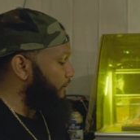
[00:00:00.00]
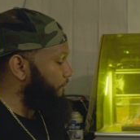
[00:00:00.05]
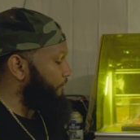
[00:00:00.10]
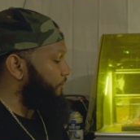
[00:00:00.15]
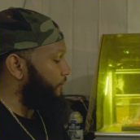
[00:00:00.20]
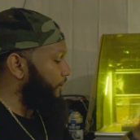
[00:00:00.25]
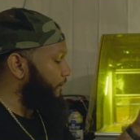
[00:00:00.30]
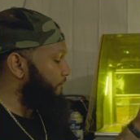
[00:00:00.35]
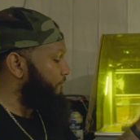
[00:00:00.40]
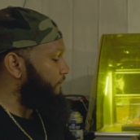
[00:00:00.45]

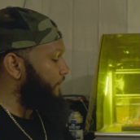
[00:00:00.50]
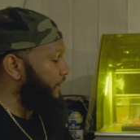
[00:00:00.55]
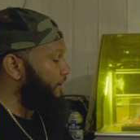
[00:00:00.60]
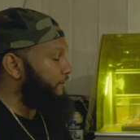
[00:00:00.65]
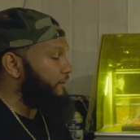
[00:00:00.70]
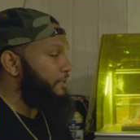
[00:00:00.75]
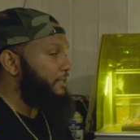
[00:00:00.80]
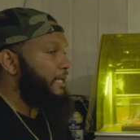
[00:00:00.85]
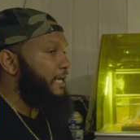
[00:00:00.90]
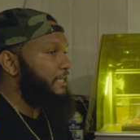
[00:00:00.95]
the
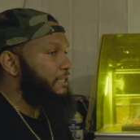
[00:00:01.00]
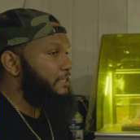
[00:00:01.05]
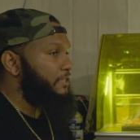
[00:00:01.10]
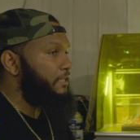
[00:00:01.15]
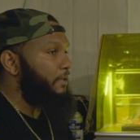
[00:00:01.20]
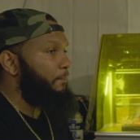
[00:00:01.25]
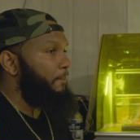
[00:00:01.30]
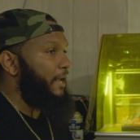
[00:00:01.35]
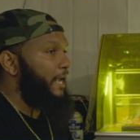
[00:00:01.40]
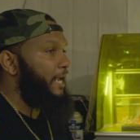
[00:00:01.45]
very next
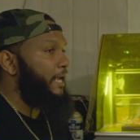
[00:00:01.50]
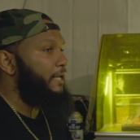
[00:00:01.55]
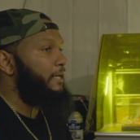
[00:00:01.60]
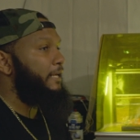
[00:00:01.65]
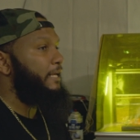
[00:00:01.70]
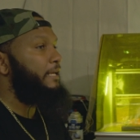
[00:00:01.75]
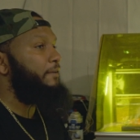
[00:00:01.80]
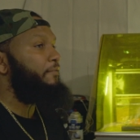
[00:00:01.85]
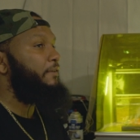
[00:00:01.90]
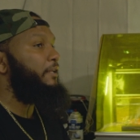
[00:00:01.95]
command,
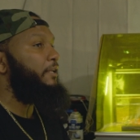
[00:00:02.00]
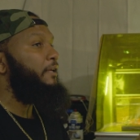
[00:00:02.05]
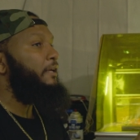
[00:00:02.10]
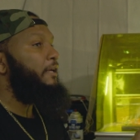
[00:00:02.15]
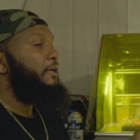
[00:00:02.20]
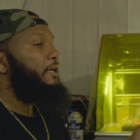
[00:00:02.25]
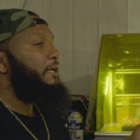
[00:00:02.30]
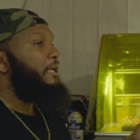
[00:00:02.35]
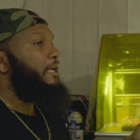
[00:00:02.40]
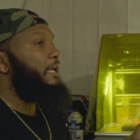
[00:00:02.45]
even
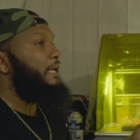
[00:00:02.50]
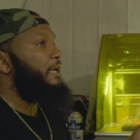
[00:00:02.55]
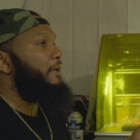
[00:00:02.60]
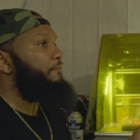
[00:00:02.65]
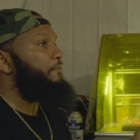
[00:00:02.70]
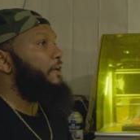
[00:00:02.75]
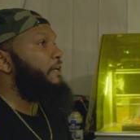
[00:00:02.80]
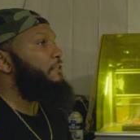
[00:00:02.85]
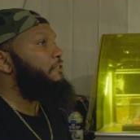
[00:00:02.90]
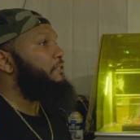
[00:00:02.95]

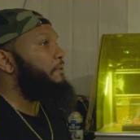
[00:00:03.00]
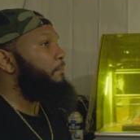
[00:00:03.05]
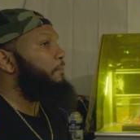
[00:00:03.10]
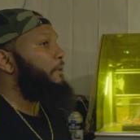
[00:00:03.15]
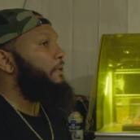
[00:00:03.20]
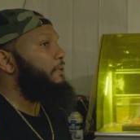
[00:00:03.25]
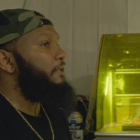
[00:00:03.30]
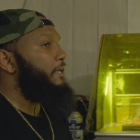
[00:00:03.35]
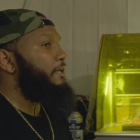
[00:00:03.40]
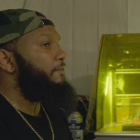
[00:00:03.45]
if there's
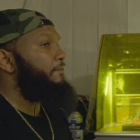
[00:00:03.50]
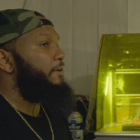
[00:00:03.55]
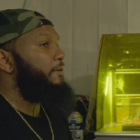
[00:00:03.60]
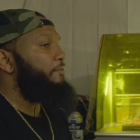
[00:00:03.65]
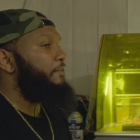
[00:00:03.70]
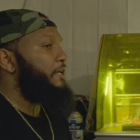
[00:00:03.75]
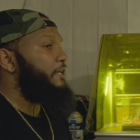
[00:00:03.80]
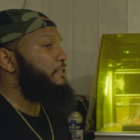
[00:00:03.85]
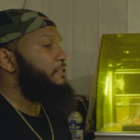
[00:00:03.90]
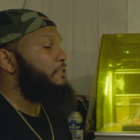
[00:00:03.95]

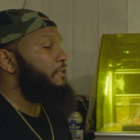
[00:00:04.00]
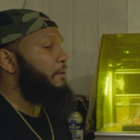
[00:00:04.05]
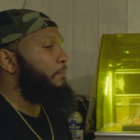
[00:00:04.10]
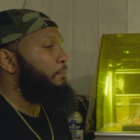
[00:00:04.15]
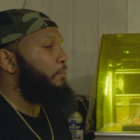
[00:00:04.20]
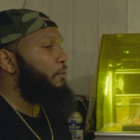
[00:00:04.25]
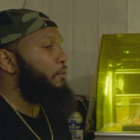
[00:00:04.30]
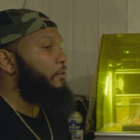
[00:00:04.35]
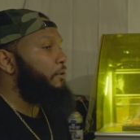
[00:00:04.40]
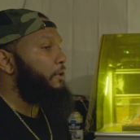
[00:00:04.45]
an
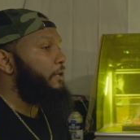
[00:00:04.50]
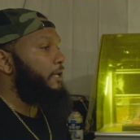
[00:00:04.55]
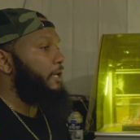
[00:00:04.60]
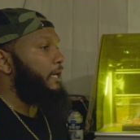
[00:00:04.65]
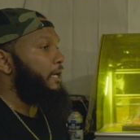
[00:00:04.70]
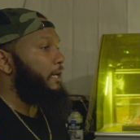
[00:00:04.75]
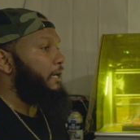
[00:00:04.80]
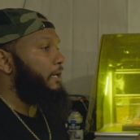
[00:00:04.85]
abort,